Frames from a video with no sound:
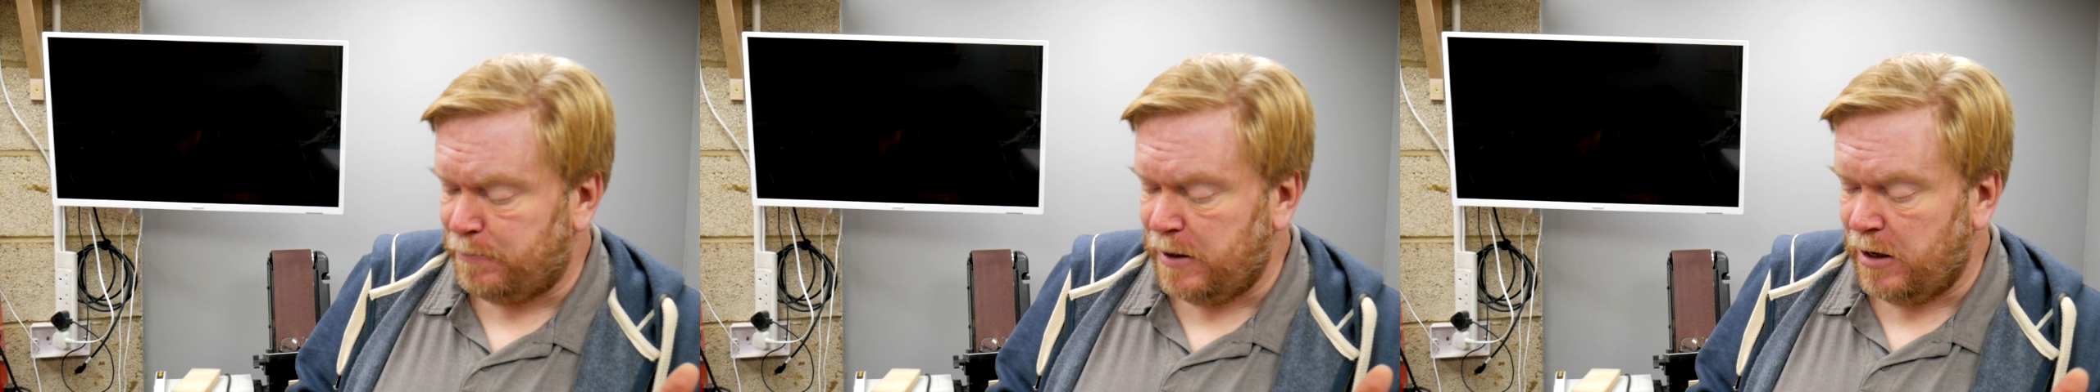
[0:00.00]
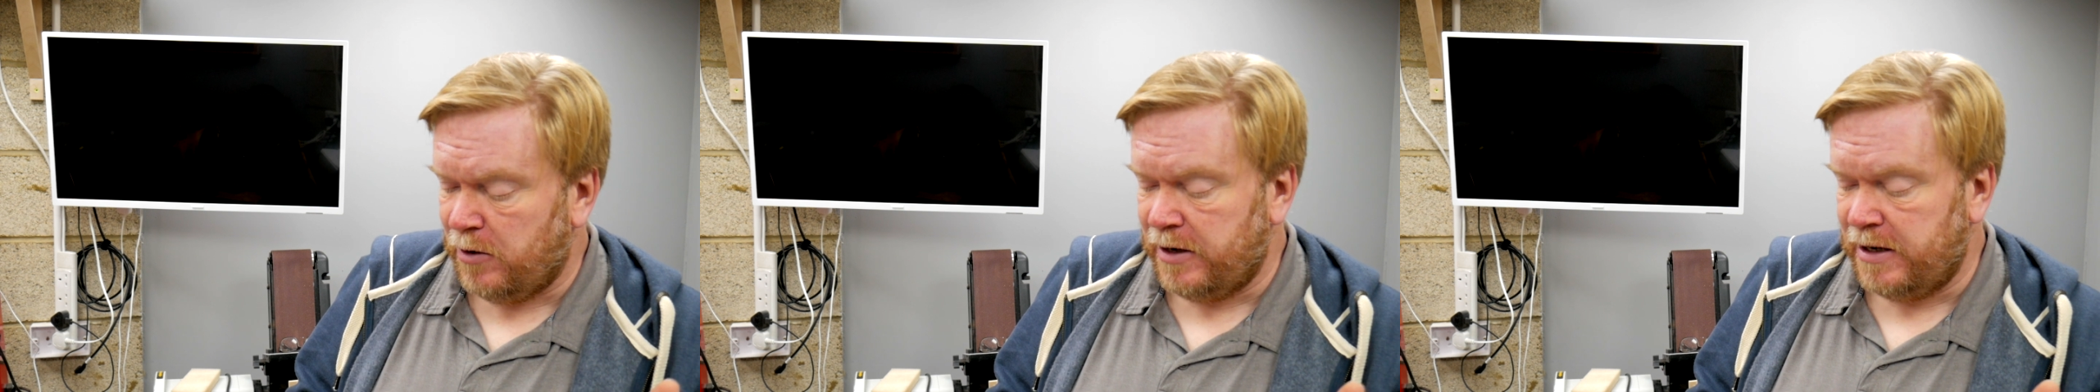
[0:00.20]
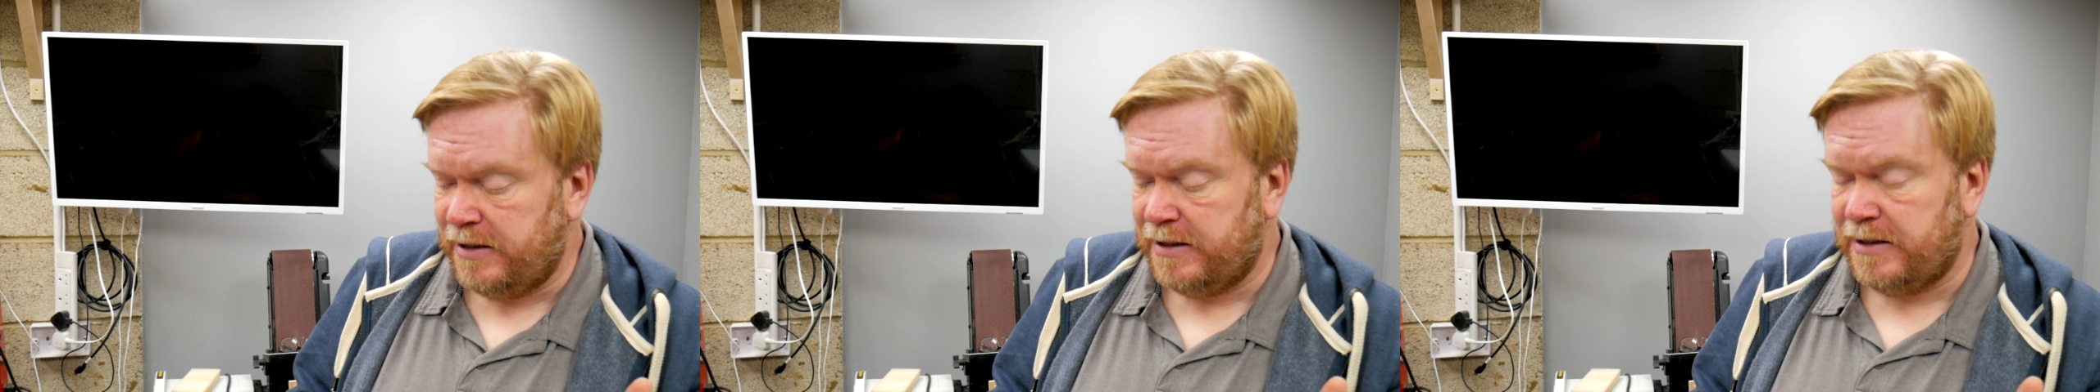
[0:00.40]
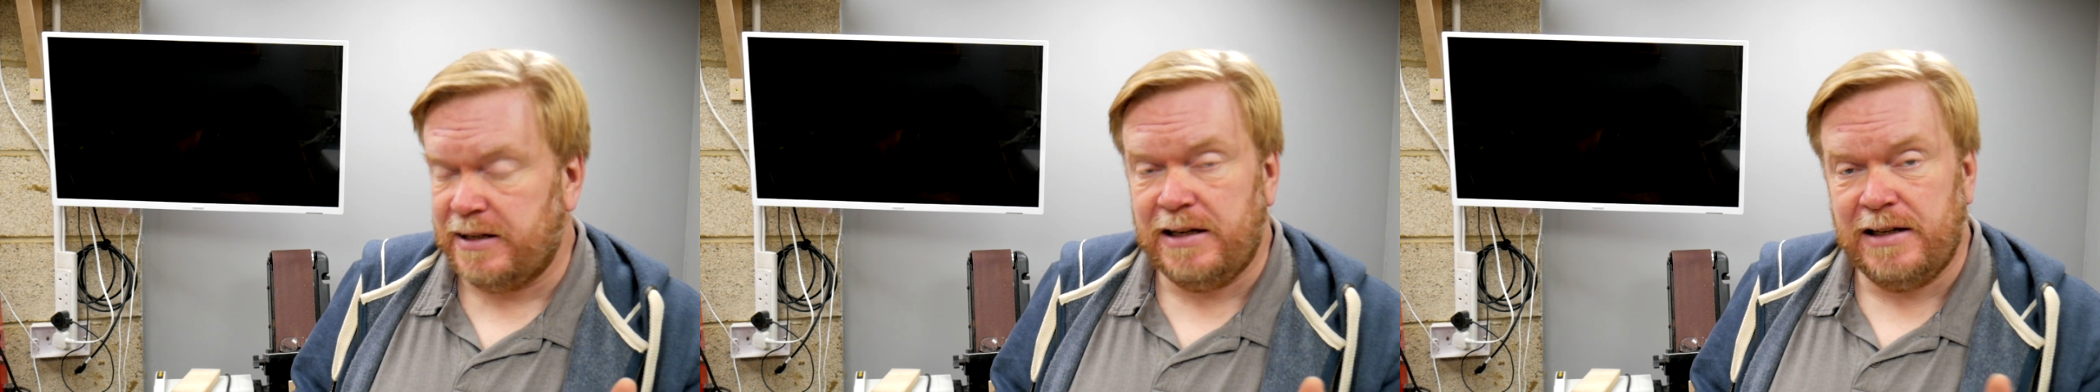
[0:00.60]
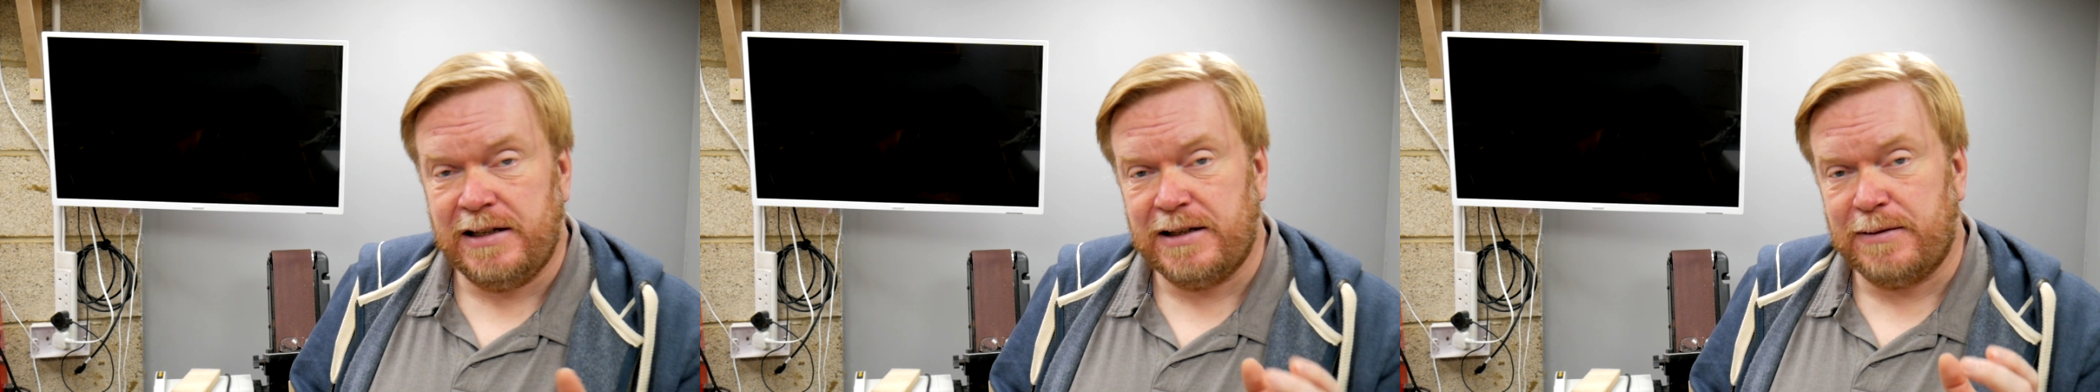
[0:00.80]
be honest
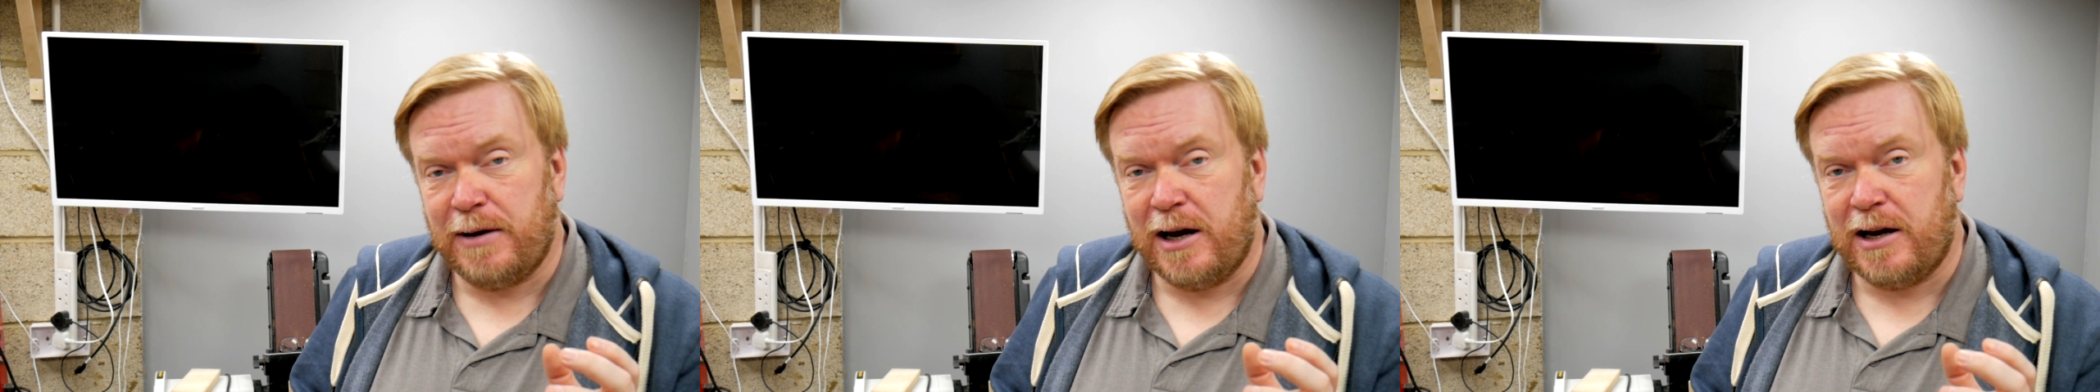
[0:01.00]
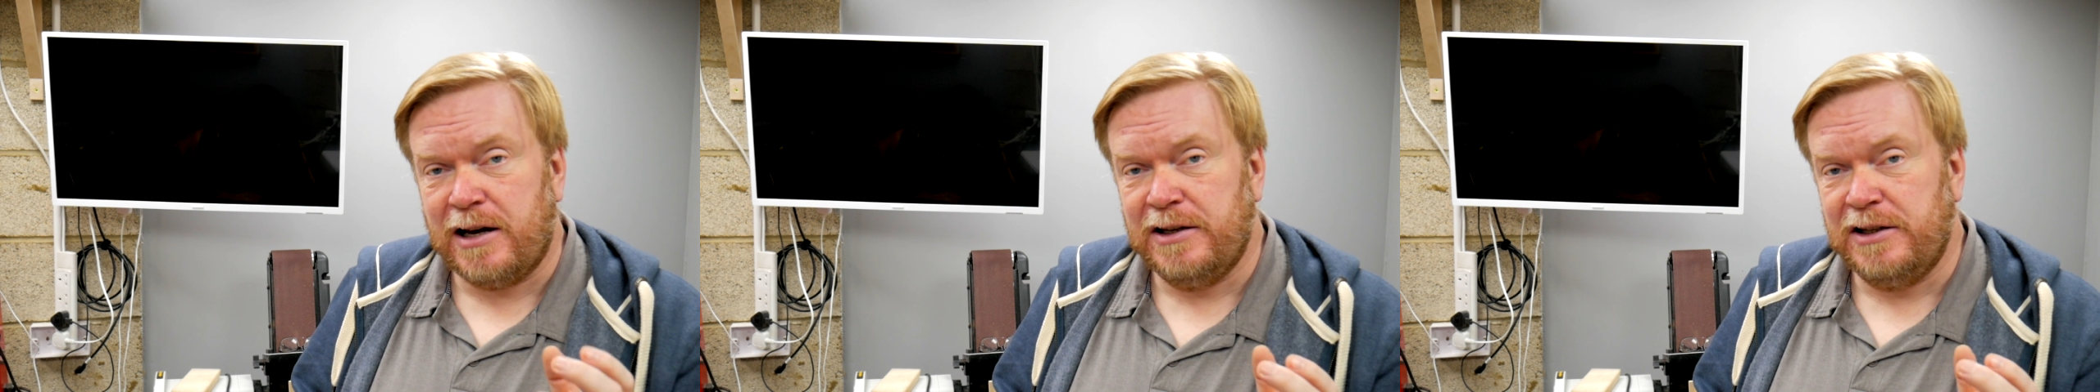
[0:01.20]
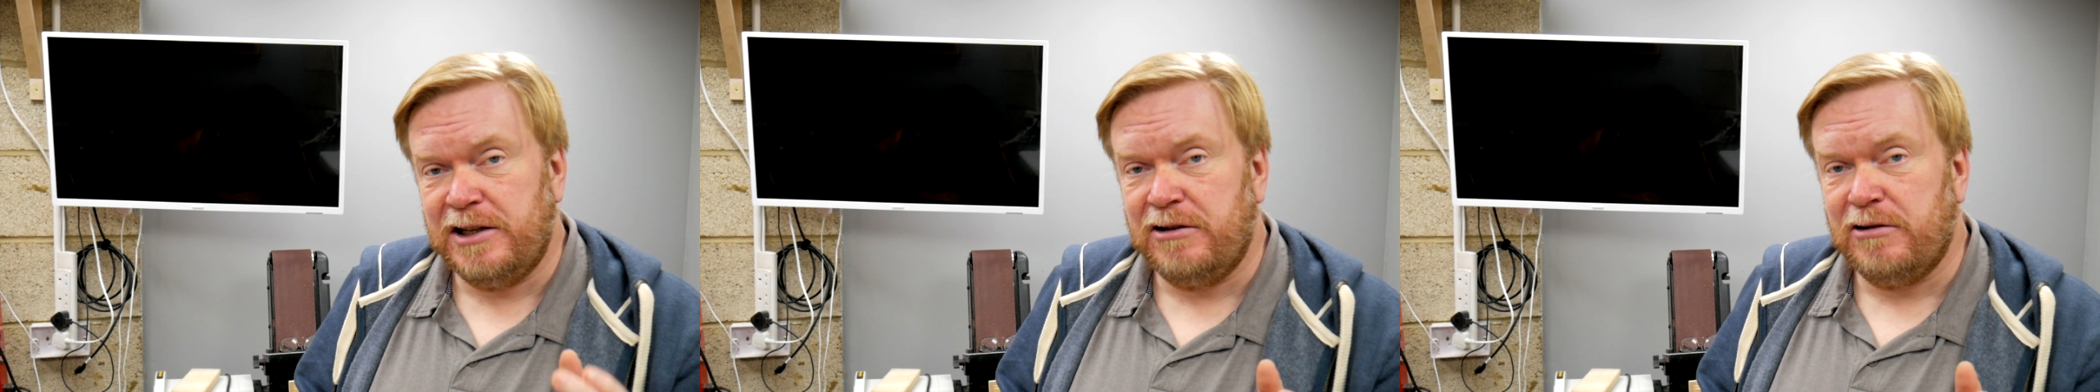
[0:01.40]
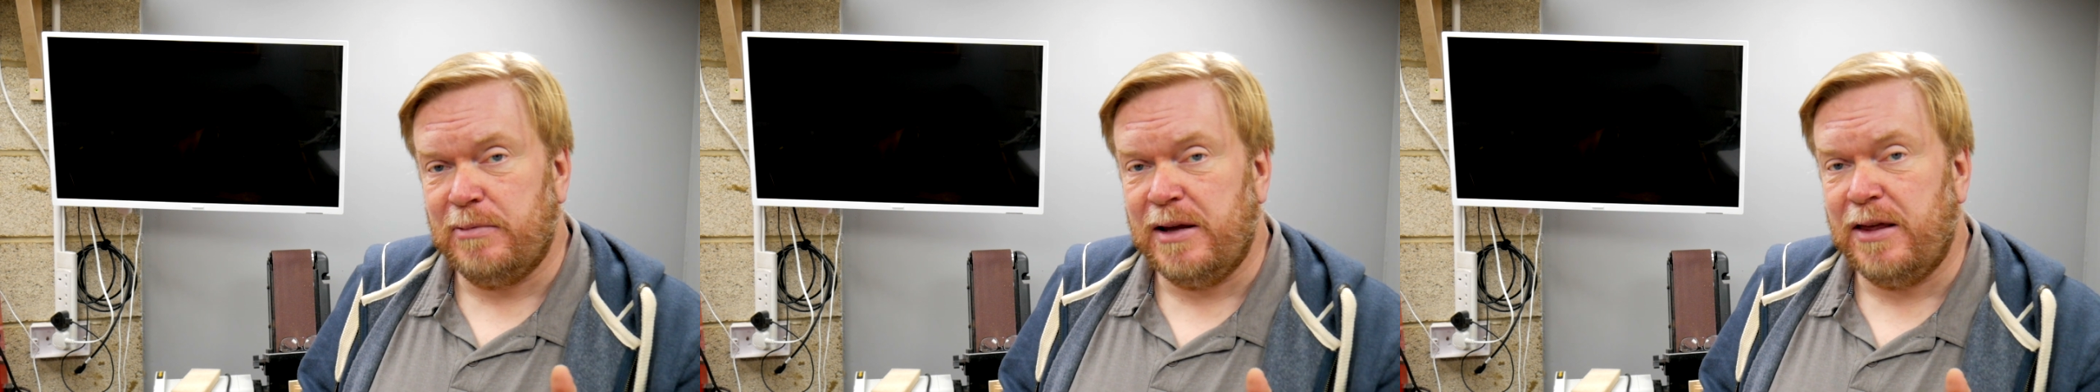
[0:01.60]
is considerably